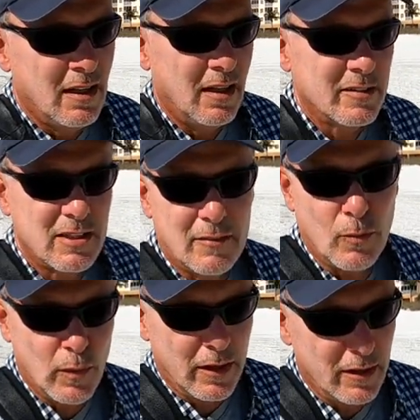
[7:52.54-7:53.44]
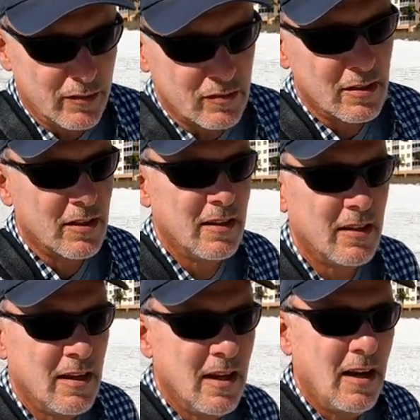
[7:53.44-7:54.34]
self-awareness.
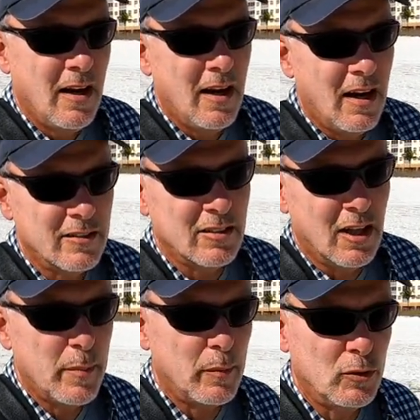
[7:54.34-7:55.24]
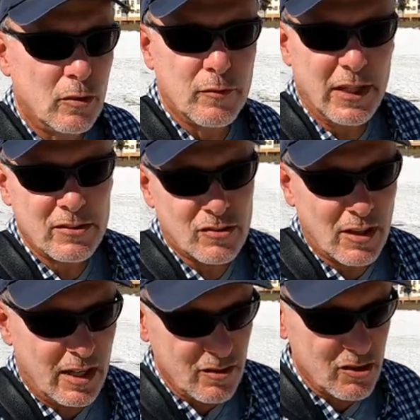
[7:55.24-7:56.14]
So a lot of people do it for
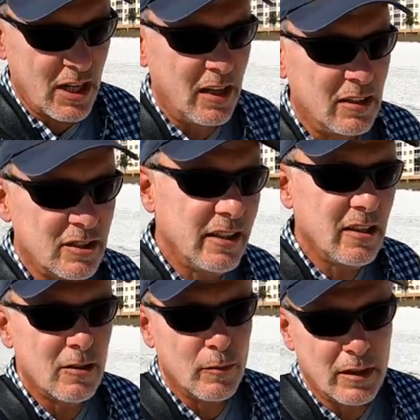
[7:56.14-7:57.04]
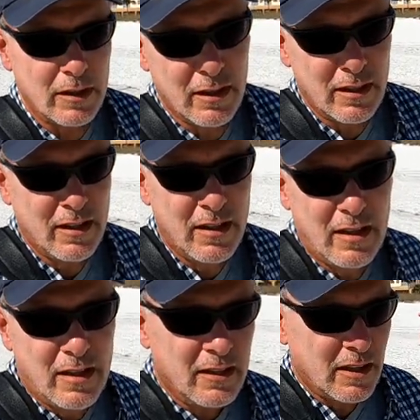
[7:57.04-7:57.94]
exercise, a challenge. I did it really
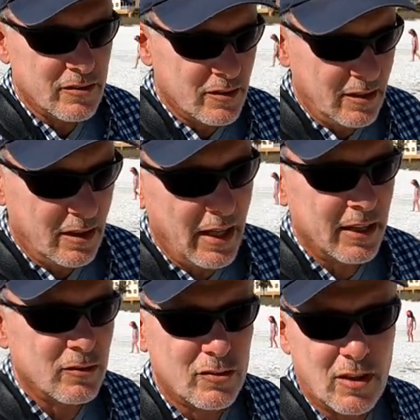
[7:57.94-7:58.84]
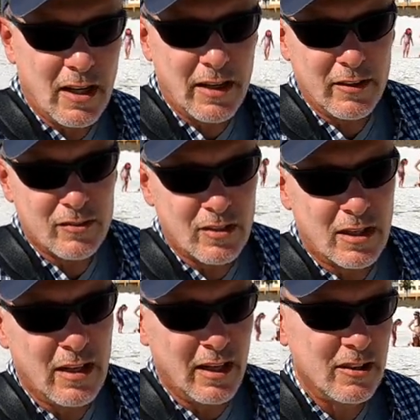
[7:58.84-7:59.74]
because of the exercise
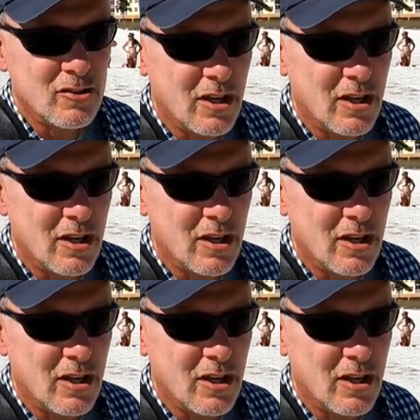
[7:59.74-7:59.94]
and the